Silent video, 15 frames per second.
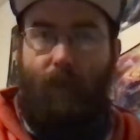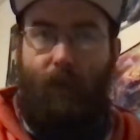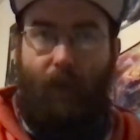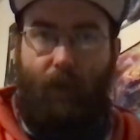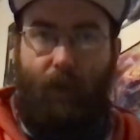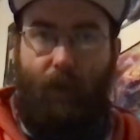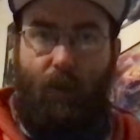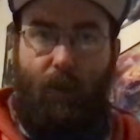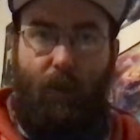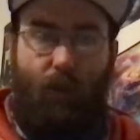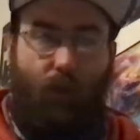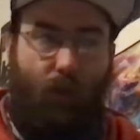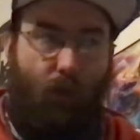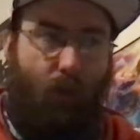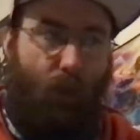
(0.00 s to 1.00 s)
and the
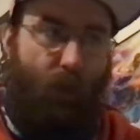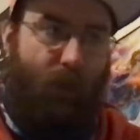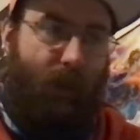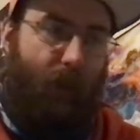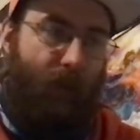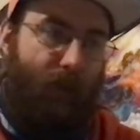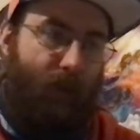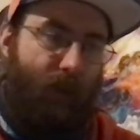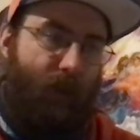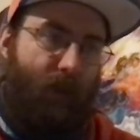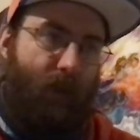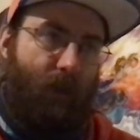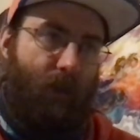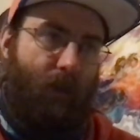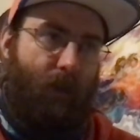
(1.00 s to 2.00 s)
mural, it definitely
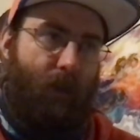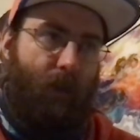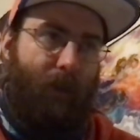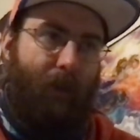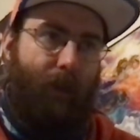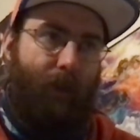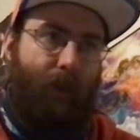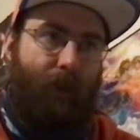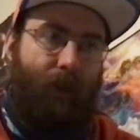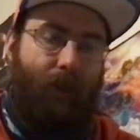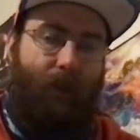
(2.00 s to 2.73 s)
says a lot about the